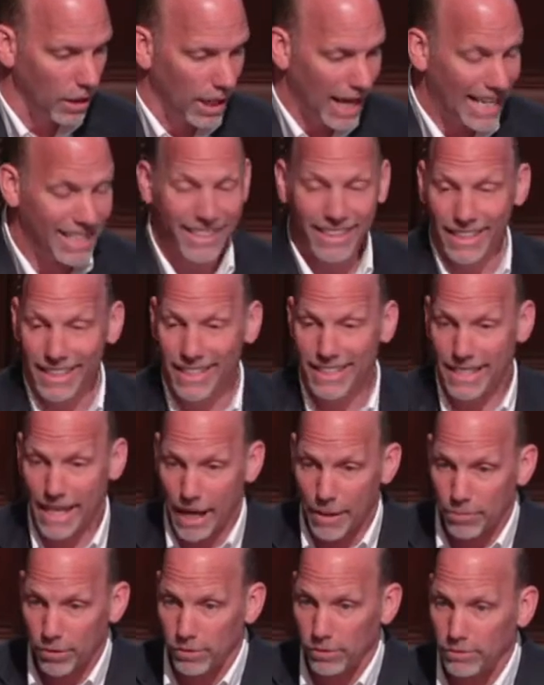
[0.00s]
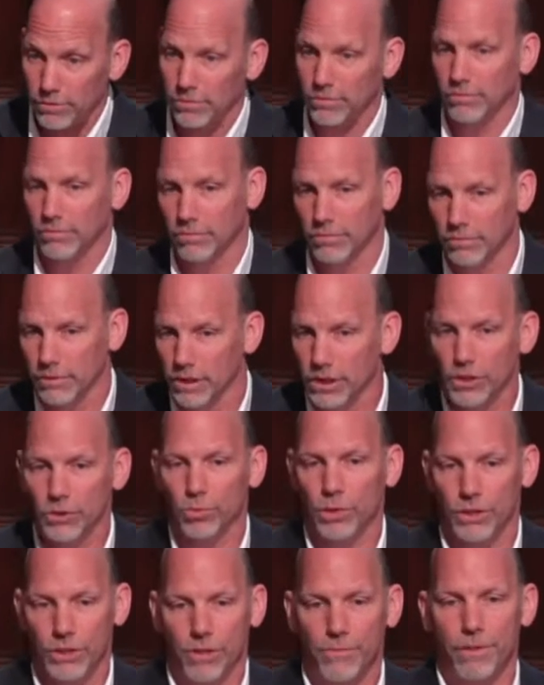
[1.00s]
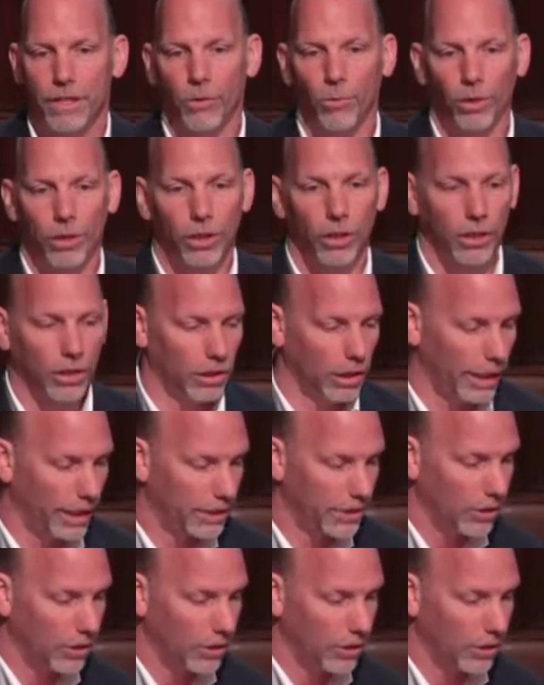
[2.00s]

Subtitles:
As an example, this is what something would look like.